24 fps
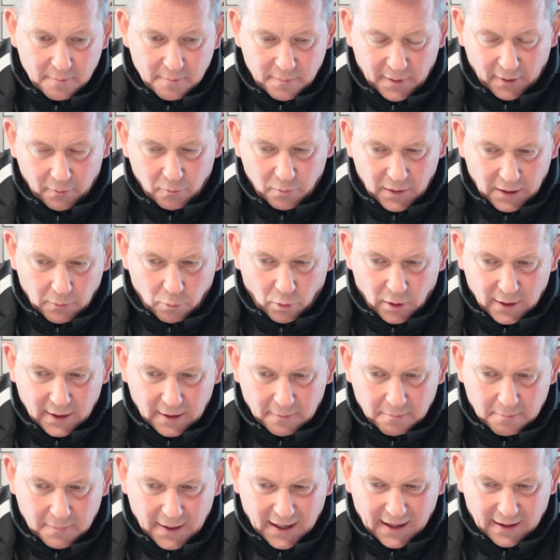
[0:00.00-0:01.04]
but we want
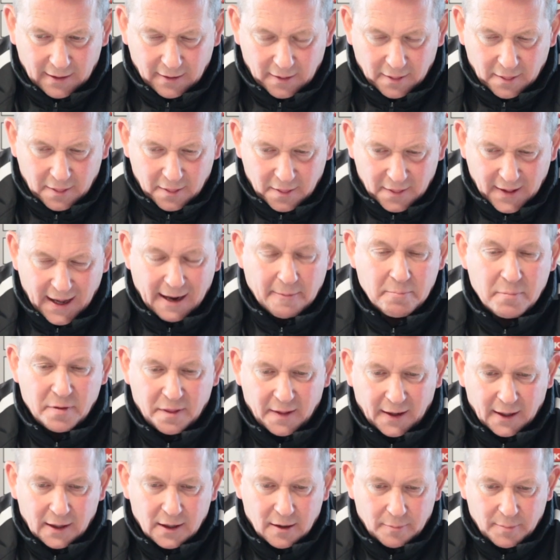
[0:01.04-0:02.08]
to make them
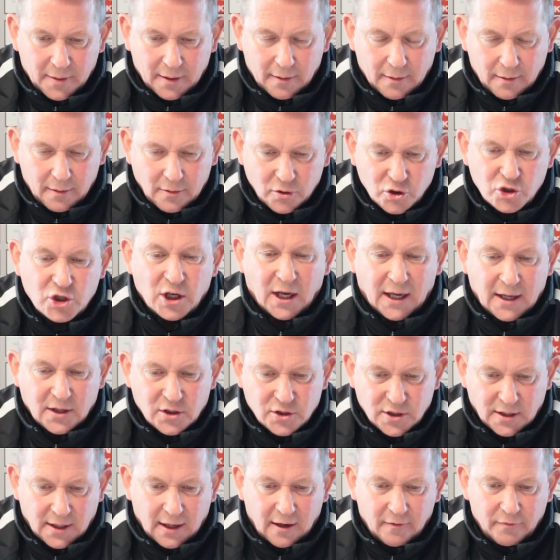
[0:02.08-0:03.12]
think about
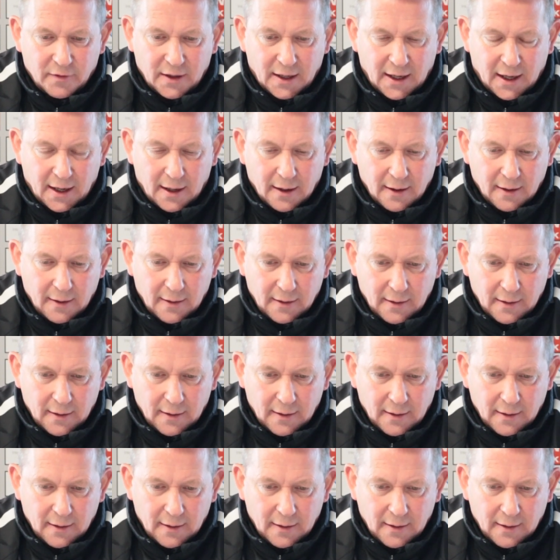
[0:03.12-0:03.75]
change and having to